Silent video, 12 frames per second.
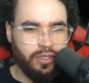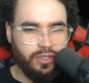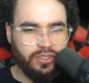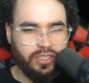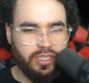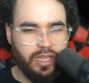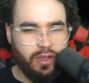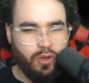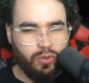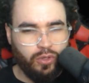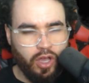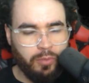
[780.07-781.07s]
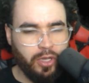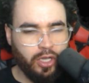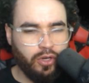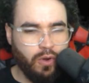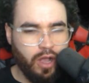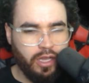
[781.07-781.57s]
you'll see like ollama
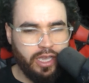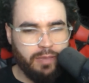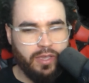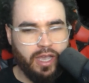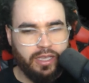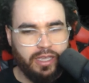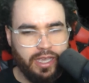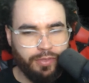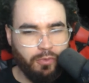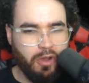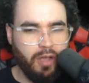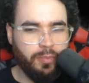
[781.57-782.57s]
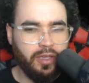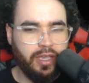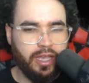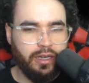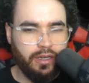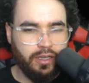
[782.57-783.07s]
groq api key anthropic
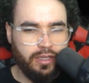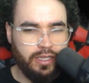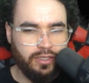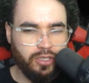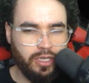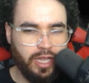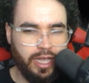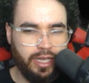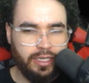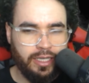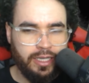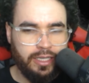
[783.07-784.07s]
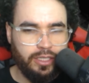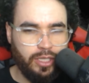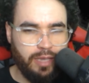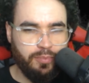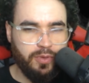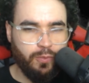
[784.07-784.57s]
and these are like
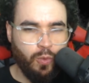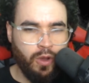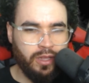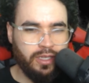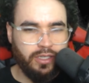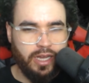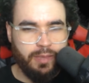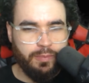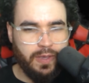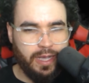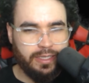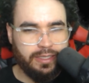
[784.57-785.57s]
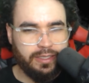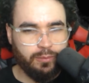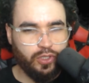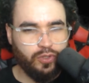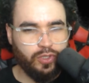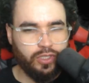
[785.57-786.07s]
ap one these are api keys i'm
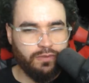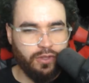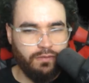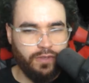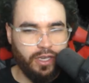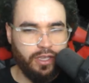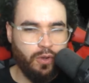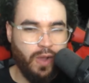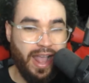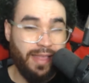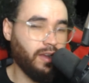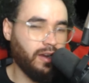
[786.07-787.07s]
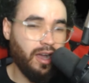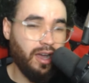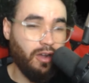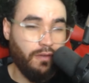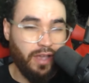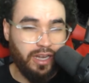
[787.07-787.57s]
just using for the video and they're
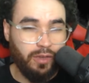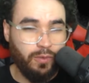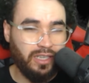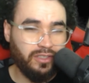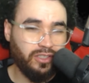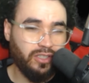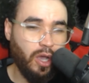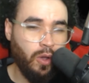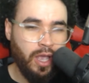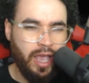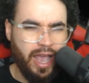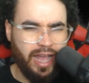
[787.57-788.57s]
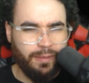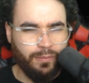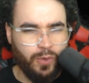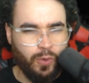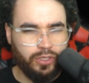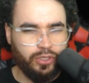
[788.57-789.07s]
cut off anyways so and i'm
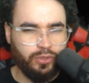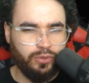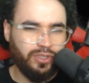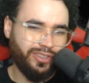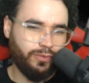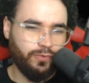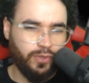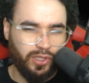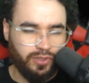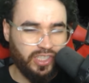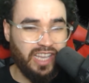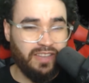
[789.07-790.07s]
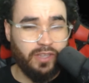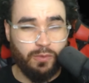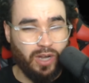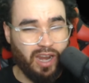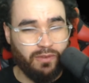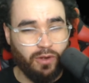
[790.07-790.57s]
going to just for safety
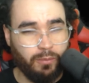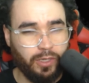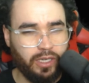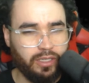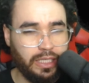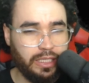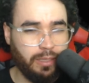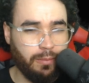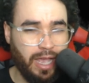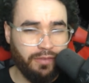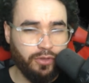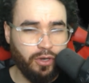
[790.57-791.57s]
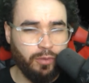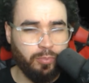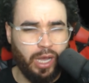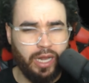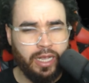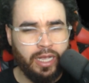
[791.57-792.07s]
whatever i'm going to delete them after
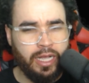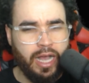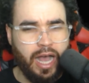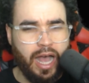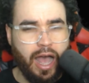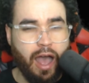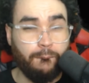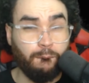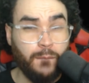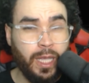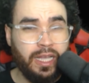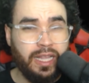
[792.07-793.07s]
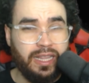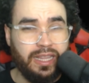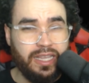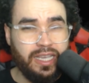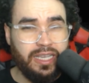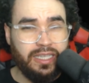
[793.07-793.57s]
but um
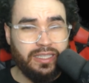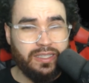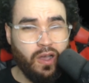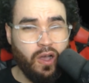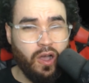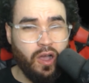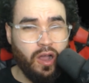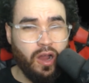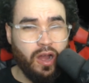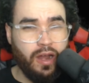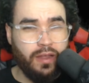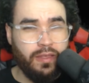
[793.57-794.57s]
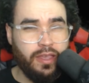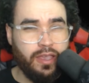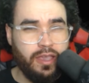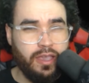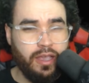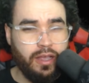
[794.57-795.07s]
these are
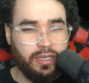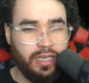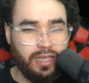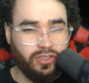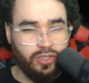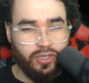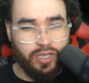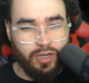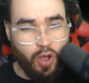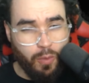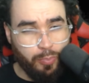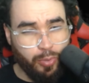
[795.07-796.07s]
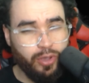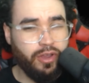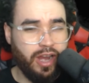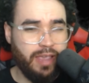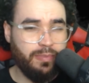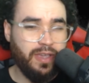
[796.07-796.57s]
the yeah so you can put
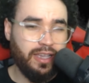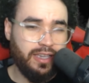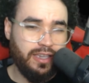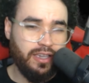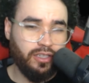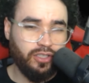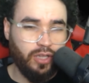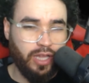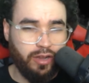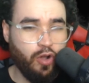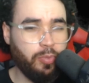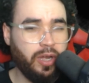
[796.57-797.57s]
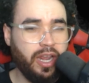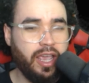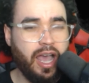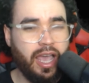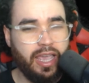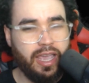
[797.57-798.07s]
your api key here so like
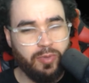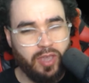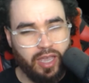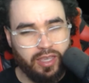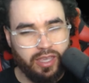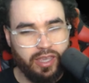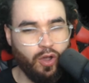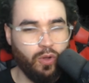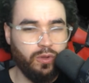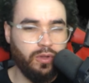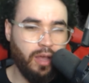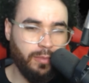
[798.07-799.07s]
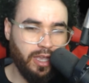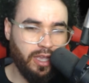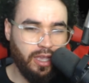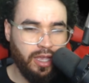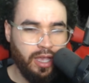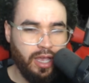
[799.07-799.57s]
openai api key ollama
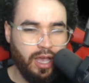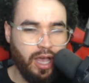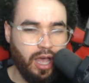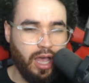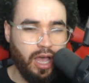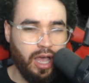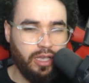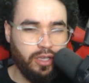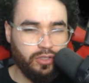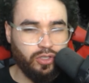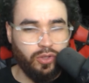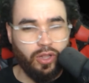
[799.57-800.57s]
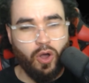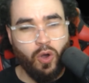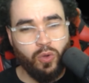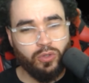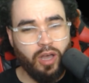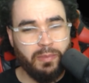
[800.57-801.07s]
uh so the
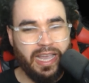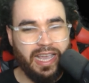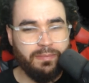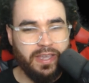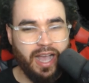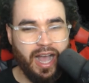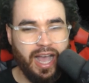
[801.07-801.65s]
ollama api